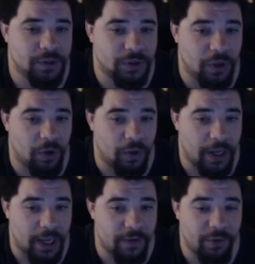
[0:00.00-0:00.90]
So
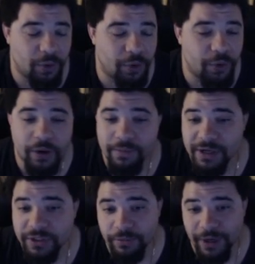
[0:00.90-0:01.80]
like if you were doing a
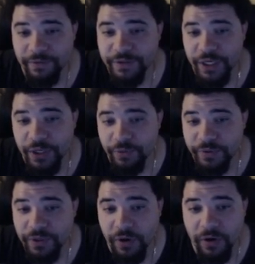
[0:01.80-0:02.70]
Buster Brave Chain, you'd
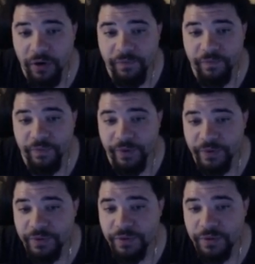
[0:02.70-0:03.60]
start off with
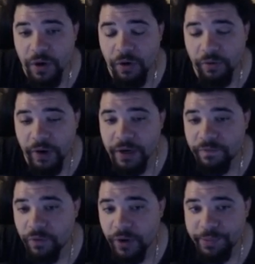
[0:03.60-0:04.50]
already
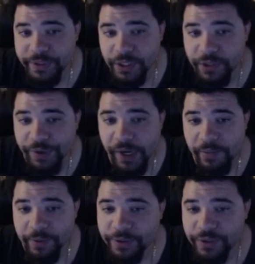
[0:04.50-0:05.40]
40% crit
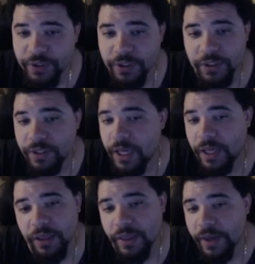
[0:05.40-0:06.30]
damage.
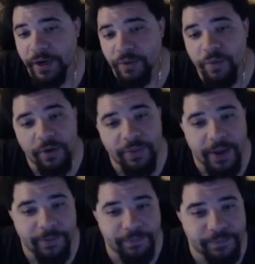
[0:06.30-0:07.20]
They they didn't want that.